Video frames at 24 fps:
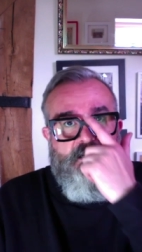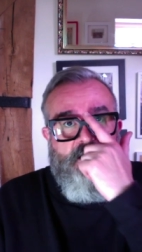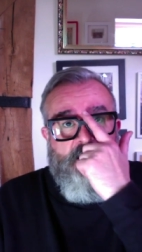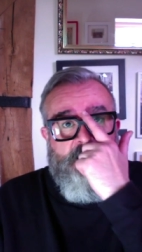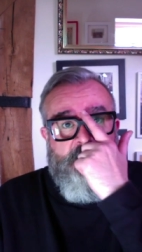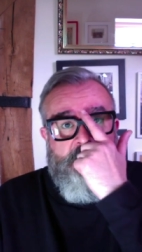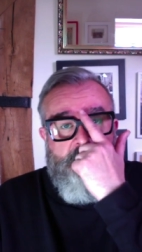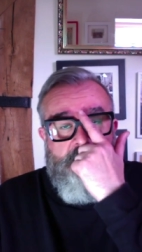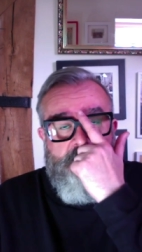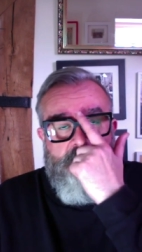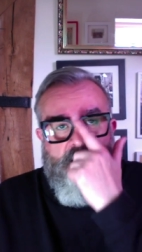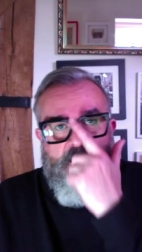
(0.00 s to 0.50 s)
I
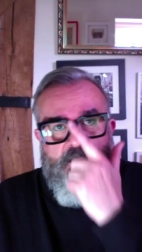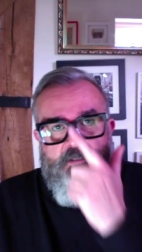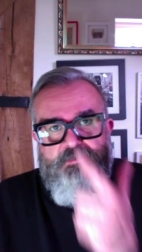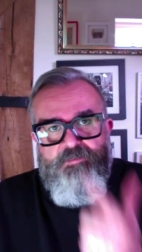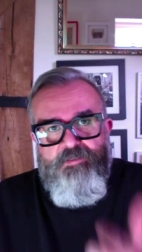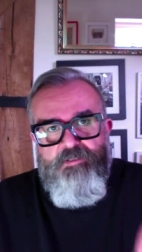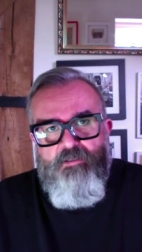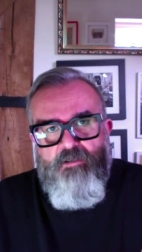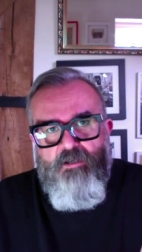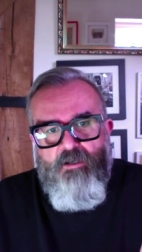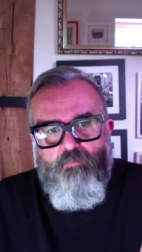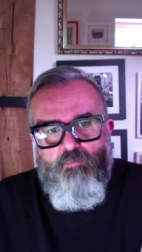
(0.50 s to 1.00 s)

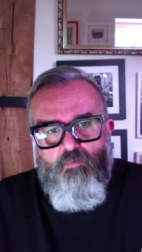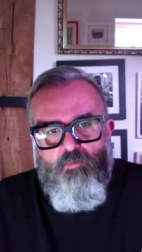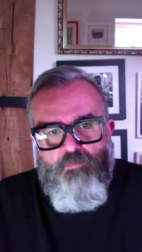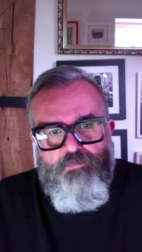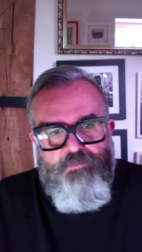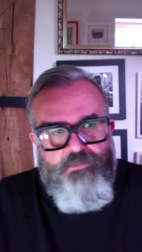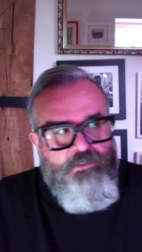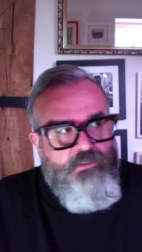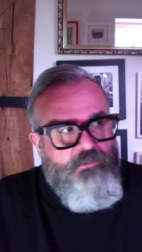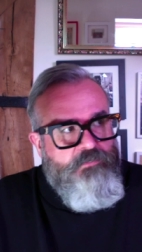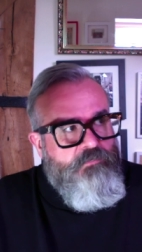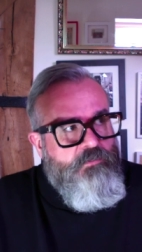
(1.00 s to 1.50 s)
think I warned
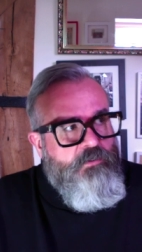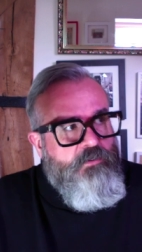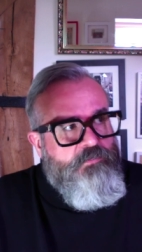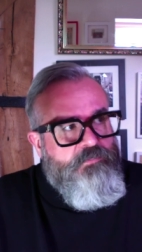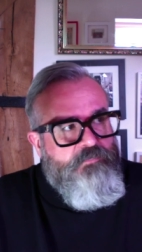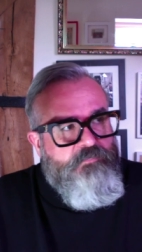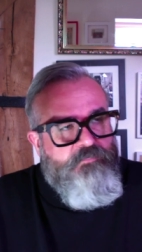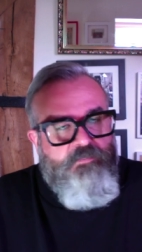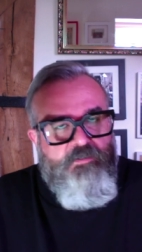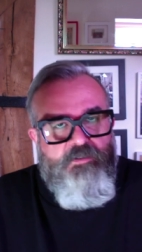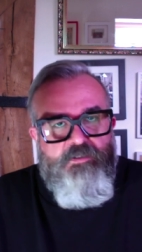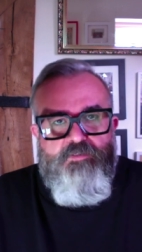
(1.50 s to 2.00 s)
you on the
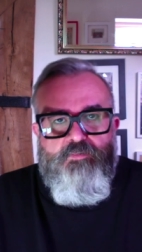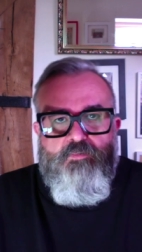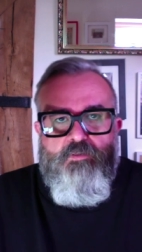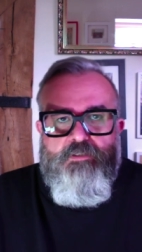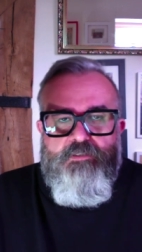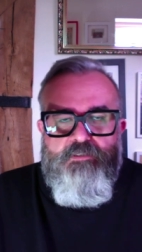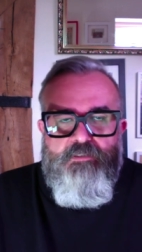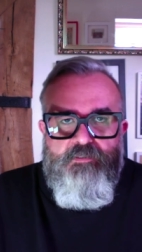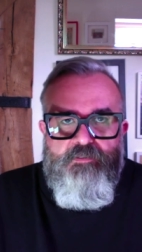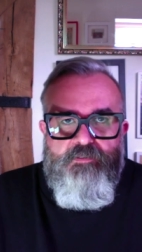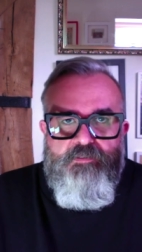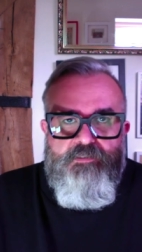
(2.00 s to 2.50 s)
first one
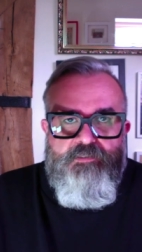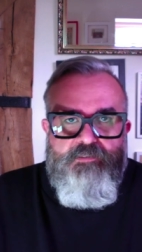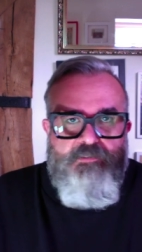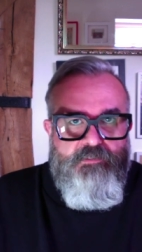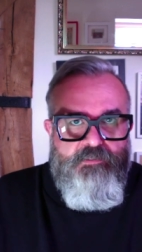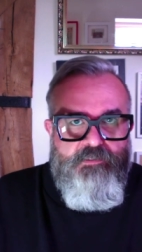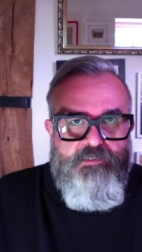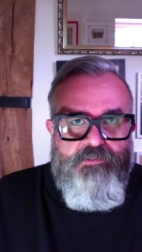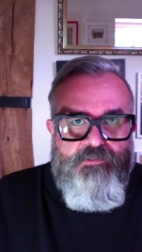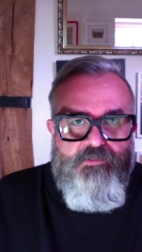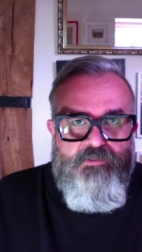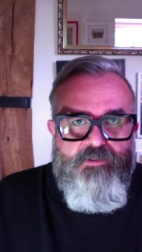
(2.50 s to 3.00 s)
that
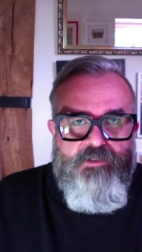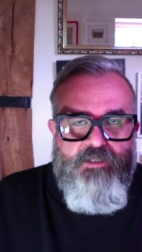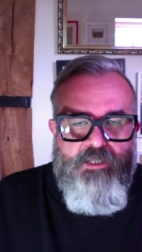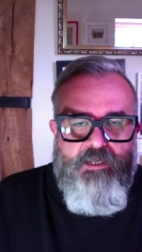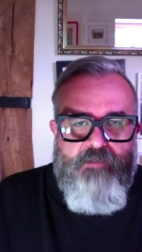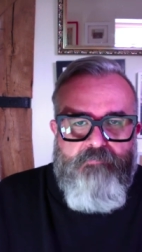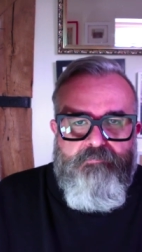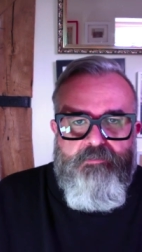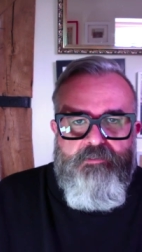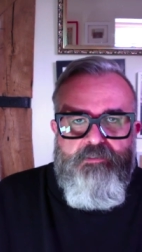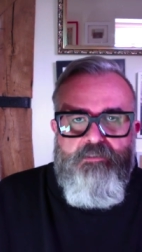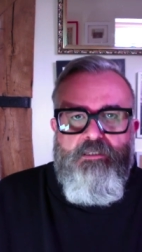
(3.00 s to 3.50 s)
this could
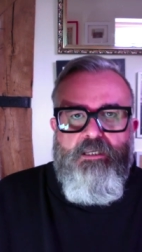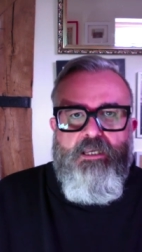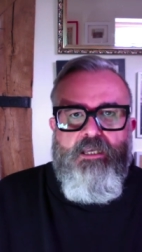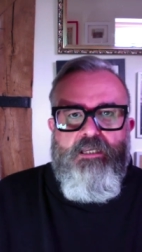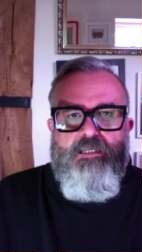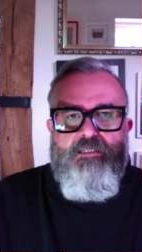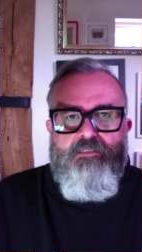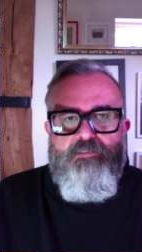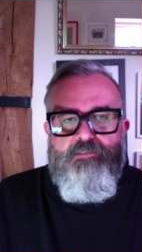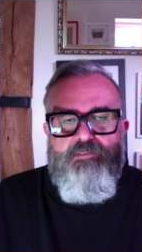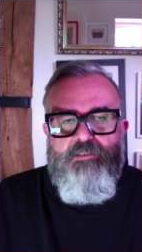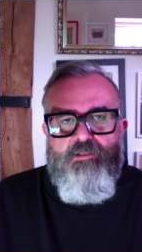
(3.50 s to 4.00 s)
happen,
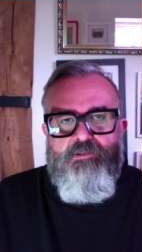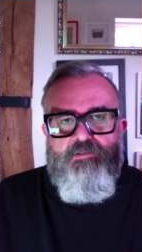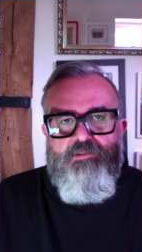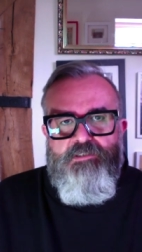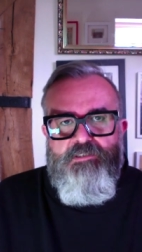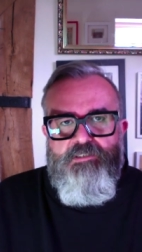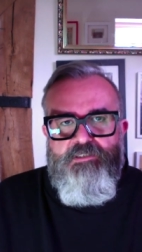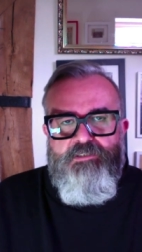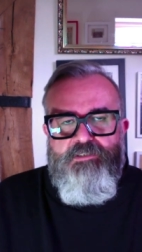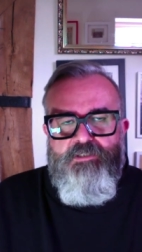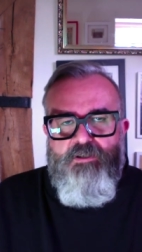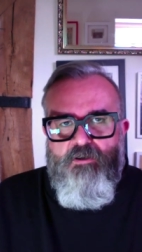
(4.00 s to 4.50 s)
and so this
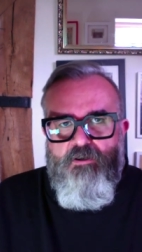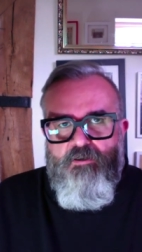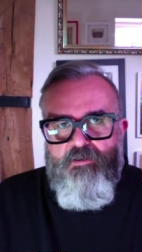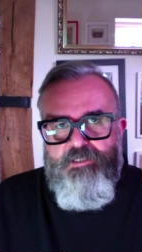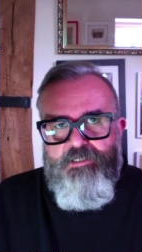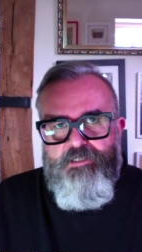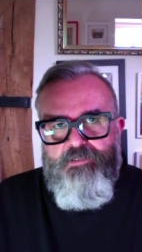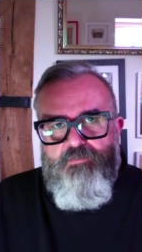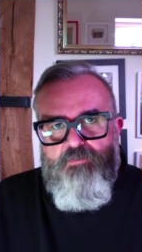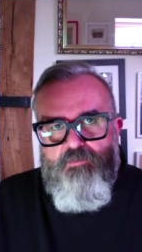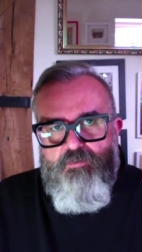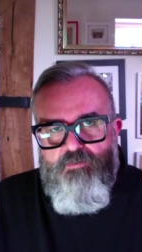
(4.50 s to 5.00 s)
is our
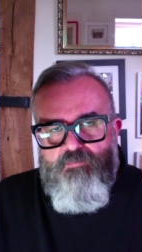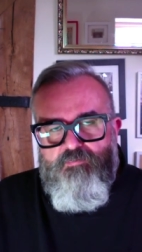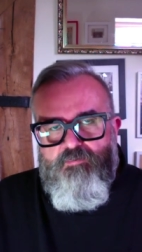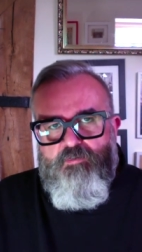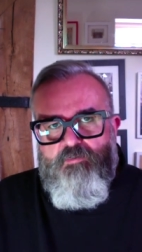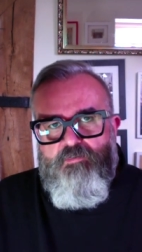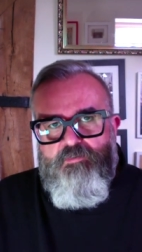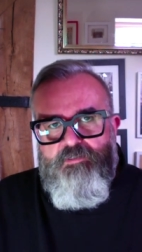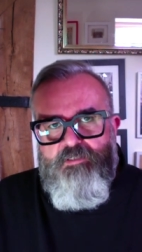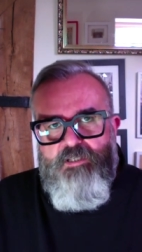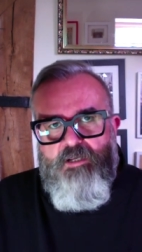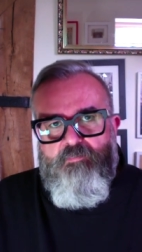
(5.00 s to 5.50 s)

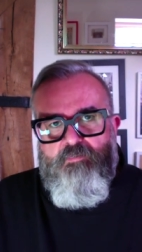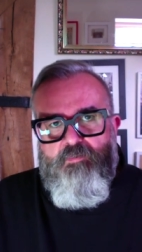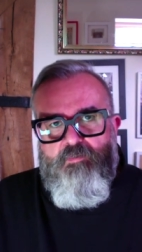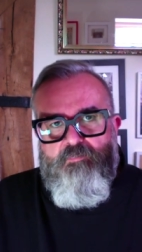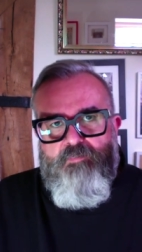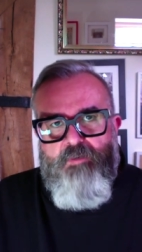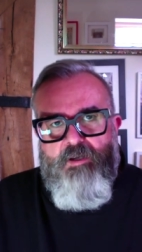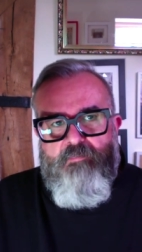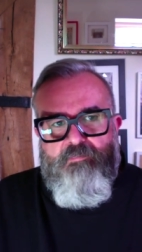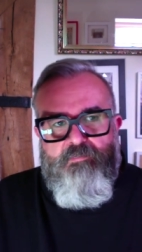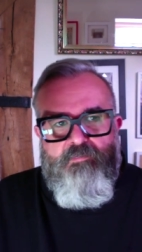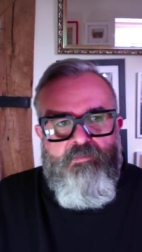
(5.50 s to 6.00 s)
inaugural double
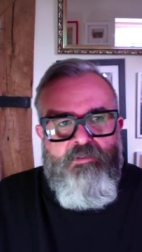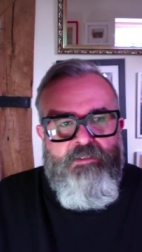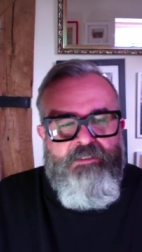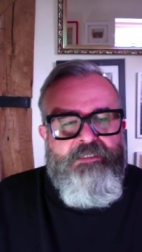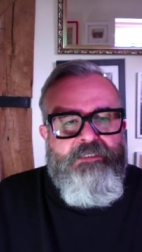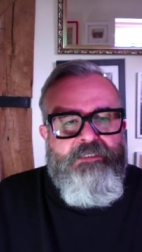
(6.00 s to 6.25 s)
bubble.